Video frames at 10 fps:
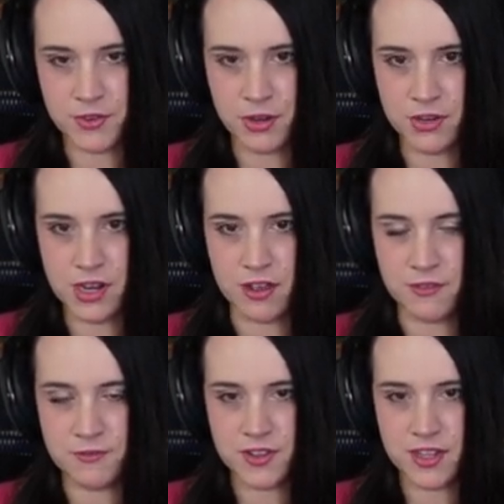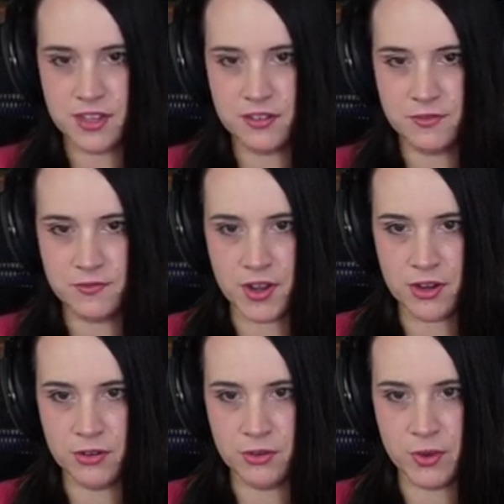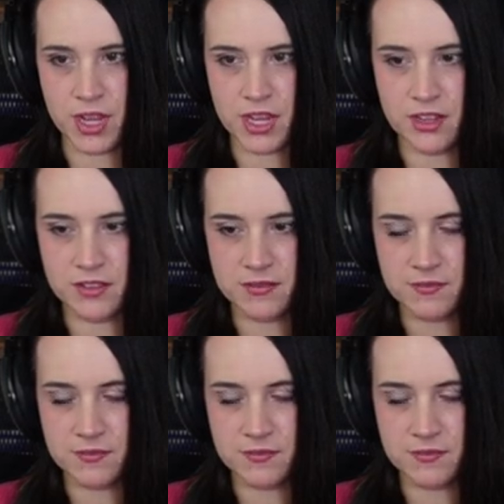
Fair enough. Fire away.